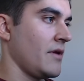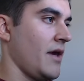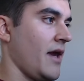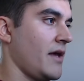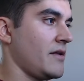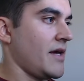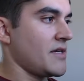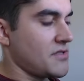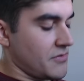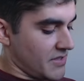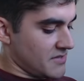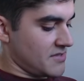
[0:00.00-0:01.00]
And as
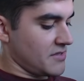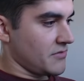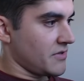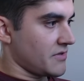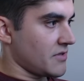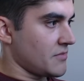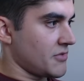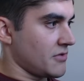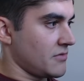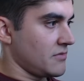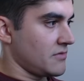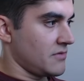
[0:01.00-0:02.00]
you can see on the
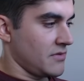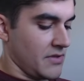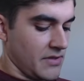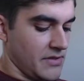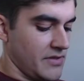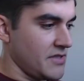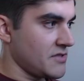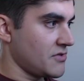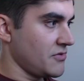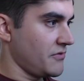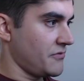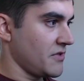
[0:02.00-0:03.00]
terminal, these
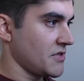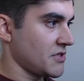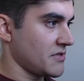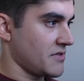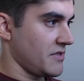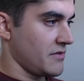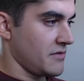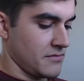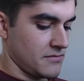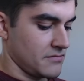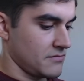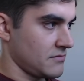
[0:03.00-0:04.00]
two functions here,
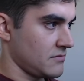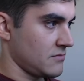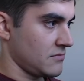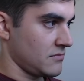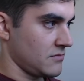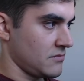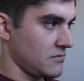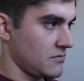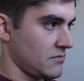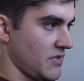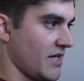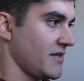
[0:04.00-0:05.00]

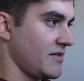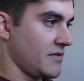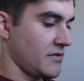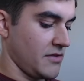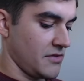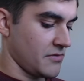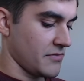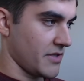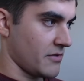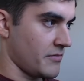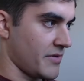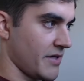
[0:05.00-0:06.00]
I didn't need to
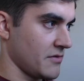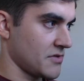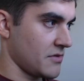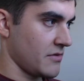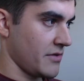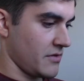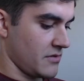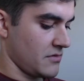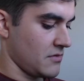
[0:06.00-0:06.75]
recompile, sorry.